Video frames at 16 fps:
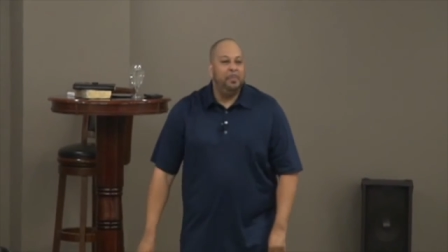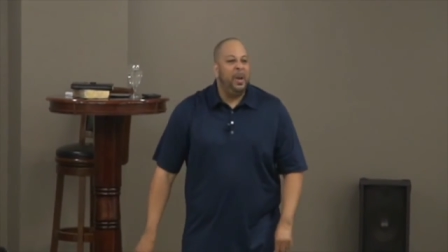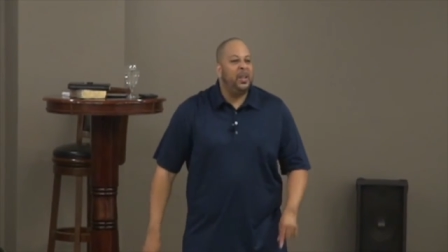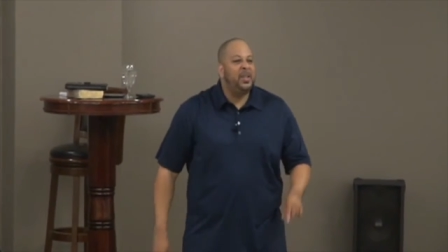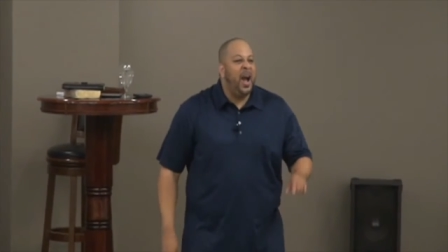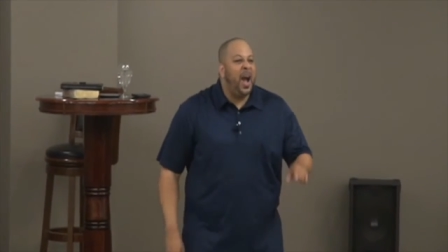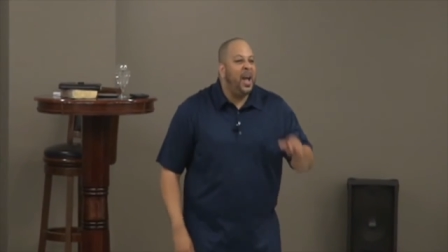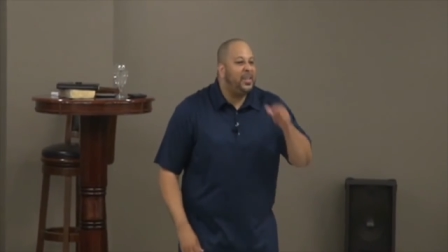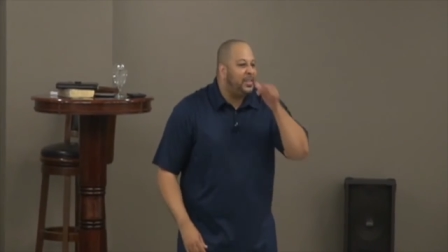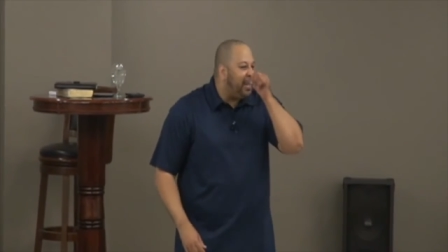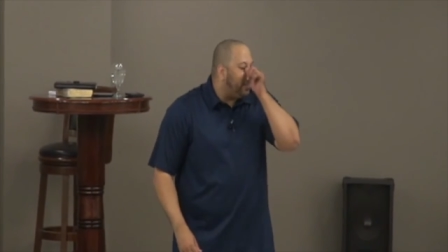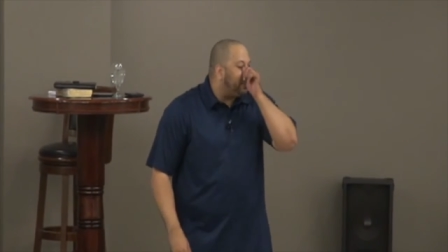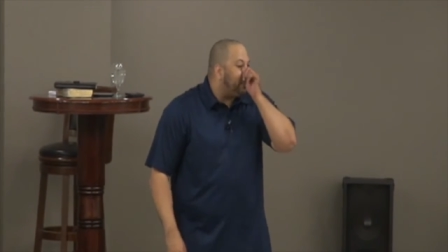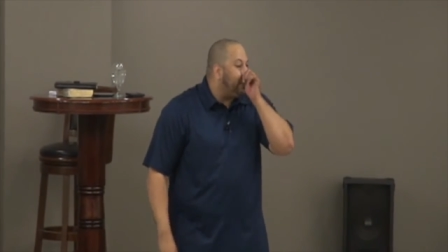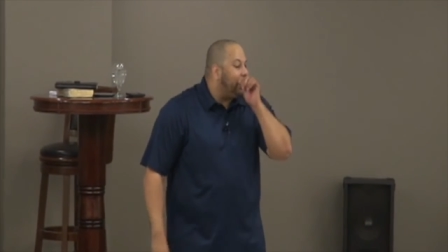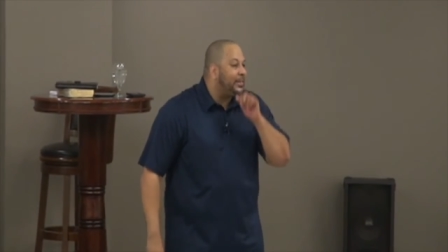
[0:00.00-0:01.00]
But God
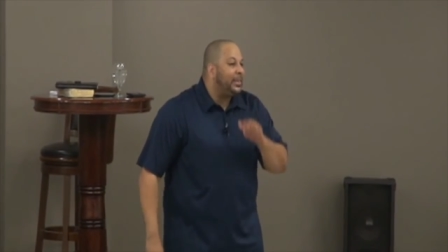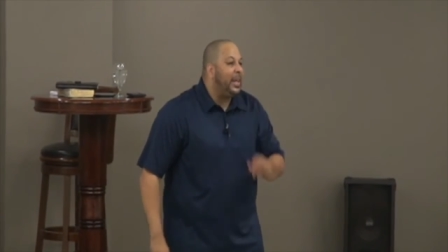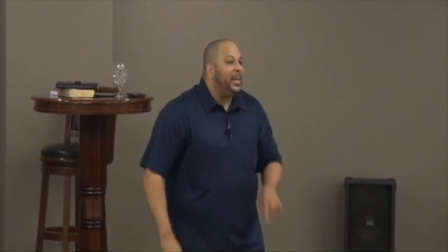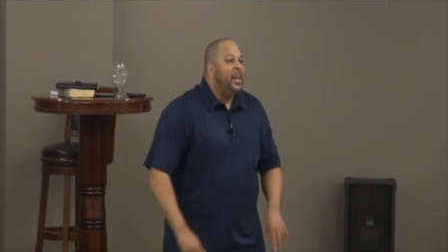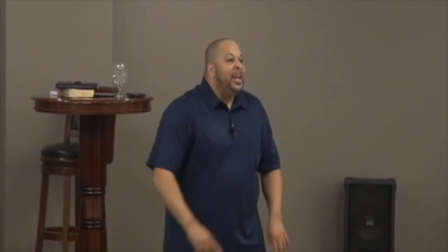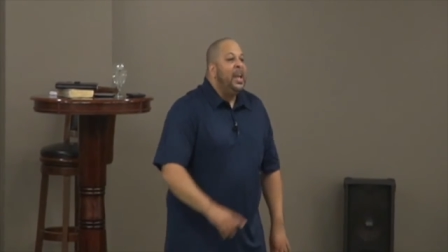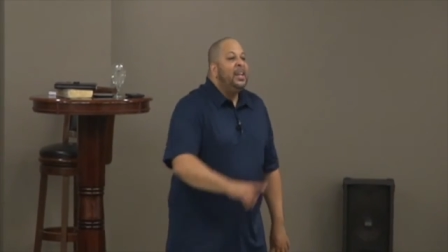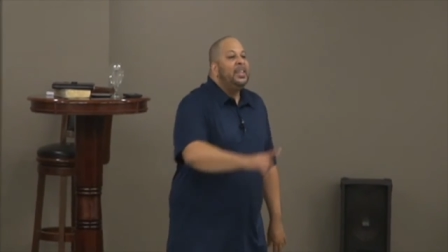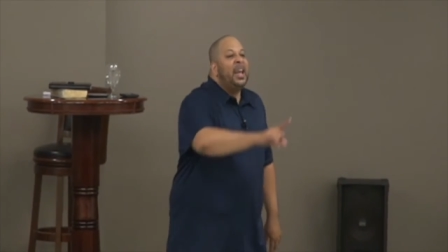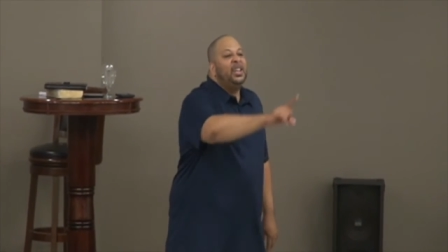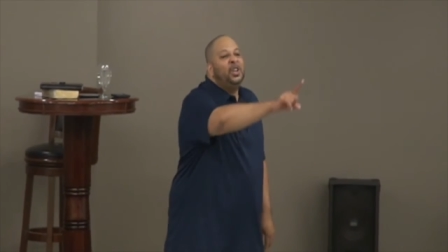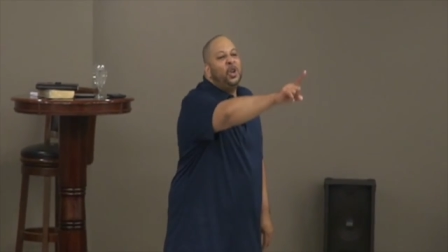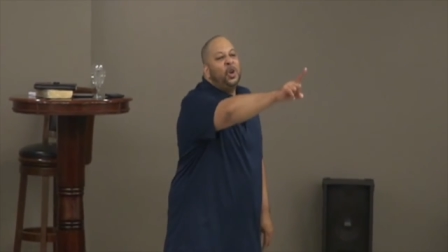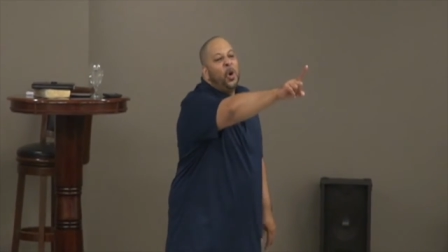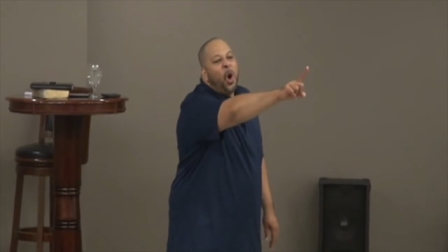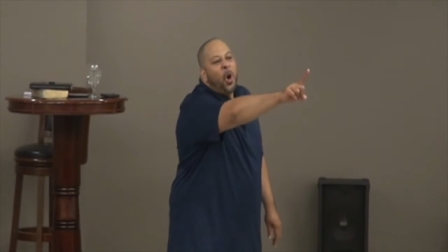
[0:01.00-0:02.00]
says, listen, that
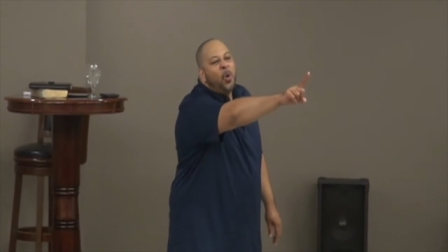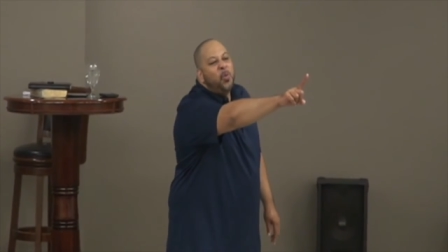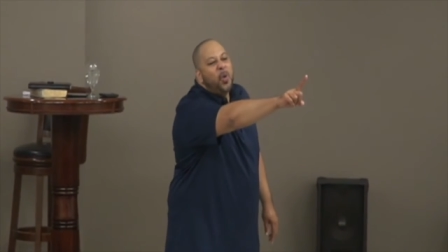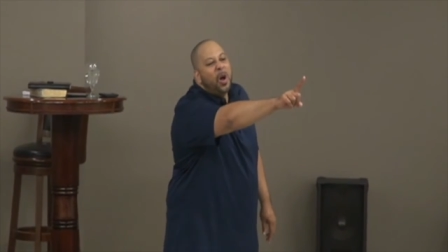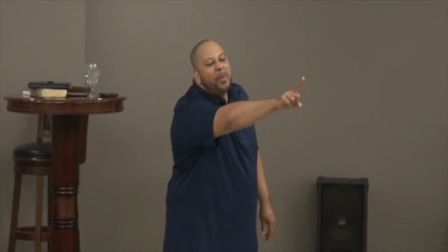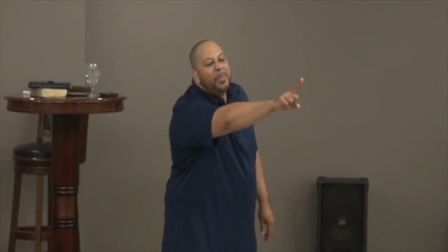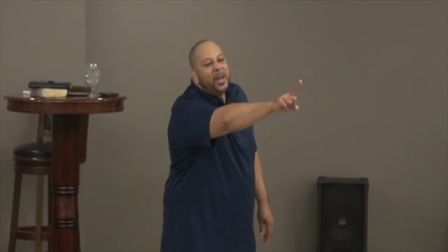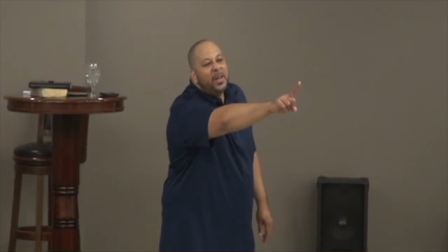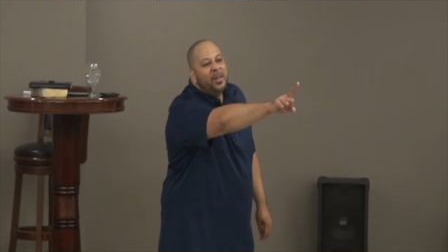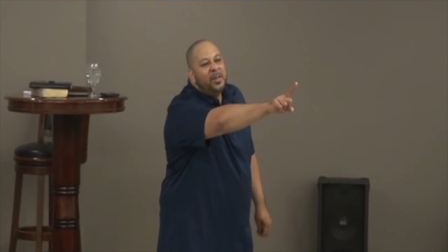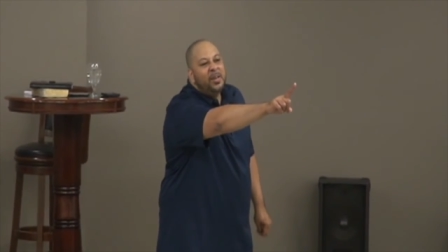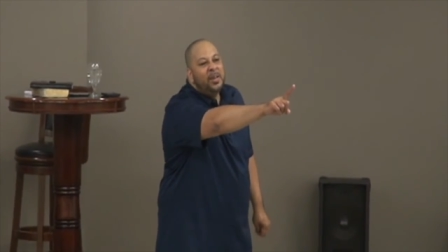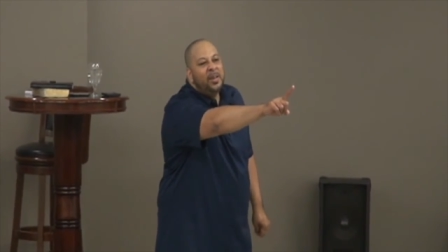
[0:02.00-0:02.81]
little old woman